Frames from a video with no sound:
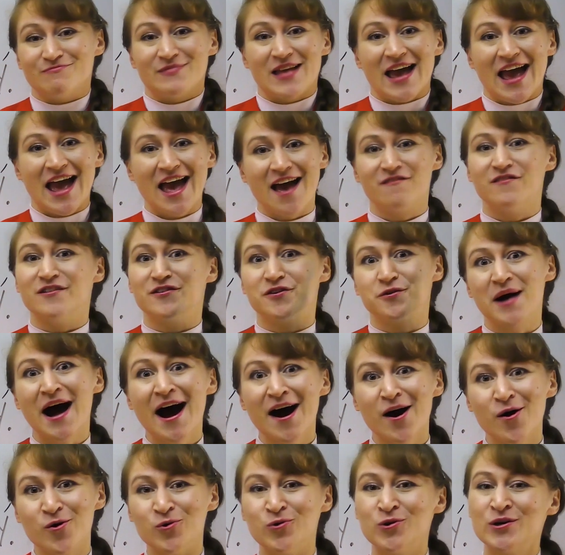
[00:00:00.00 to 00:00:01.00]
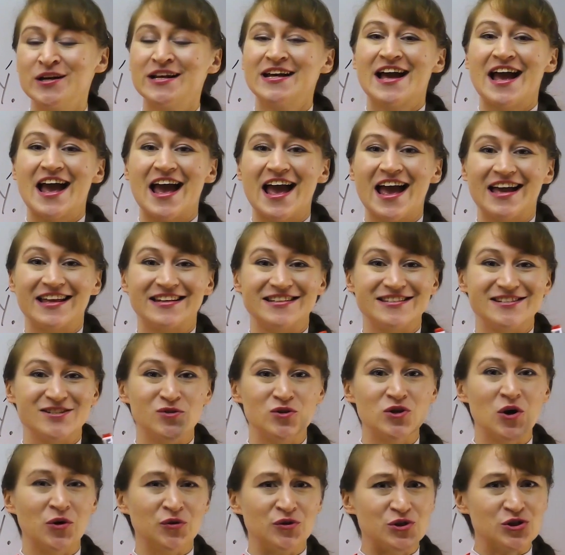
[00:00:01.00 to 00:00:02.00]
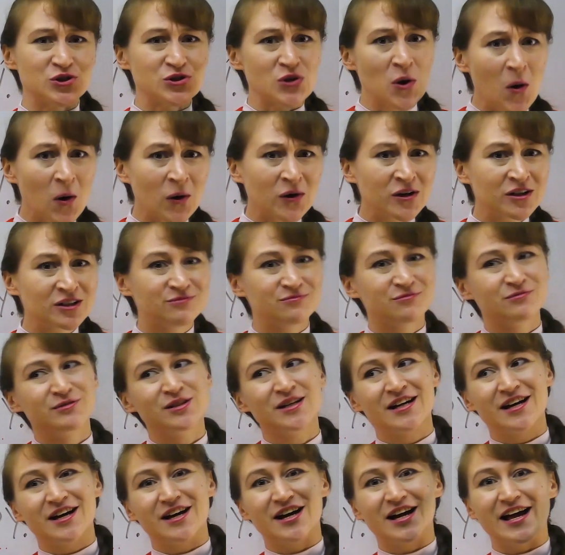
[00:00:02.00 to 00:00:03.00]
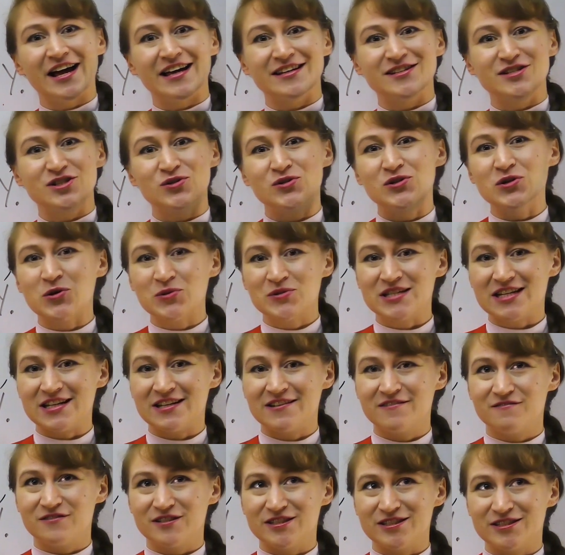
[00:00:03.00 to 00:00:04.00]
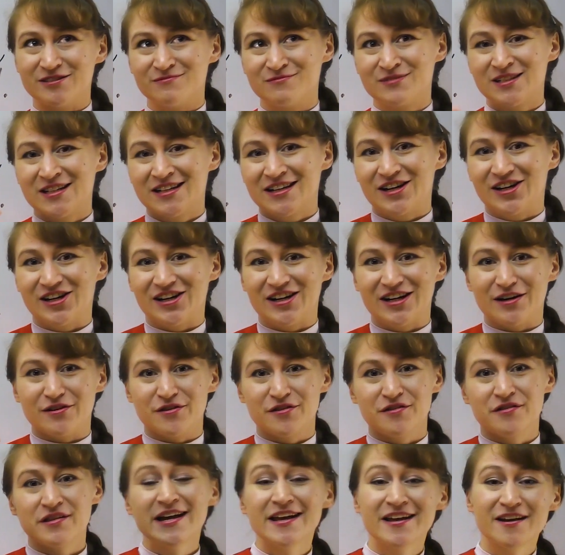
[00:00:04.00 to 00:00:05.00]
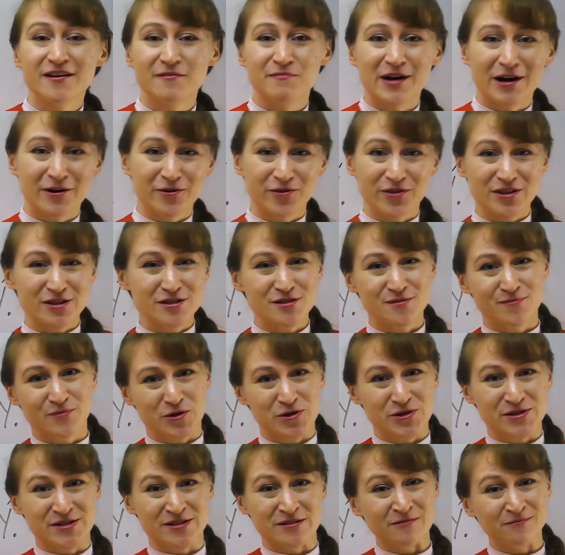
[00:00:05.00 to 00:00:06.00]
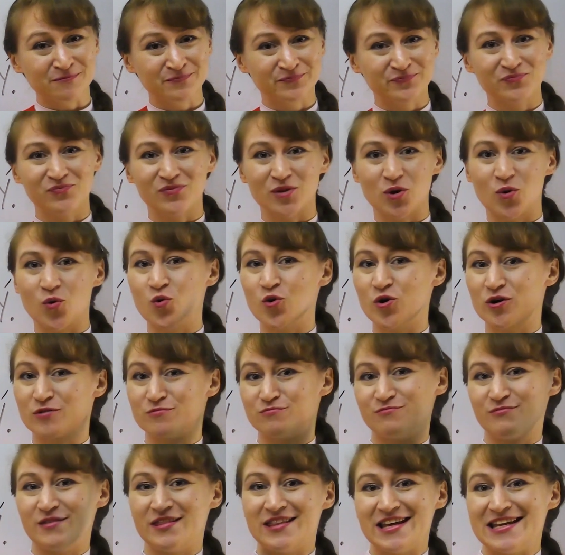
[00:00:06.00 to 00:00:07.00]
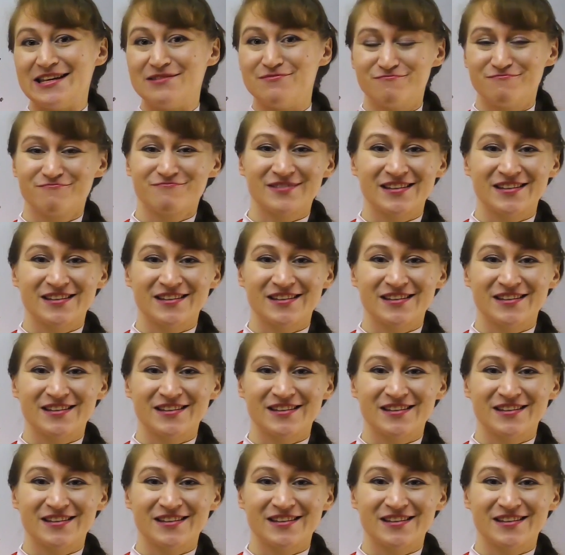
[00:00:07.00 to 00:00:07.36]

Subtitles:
have a row and you don't talk and you don't even think about this person, or they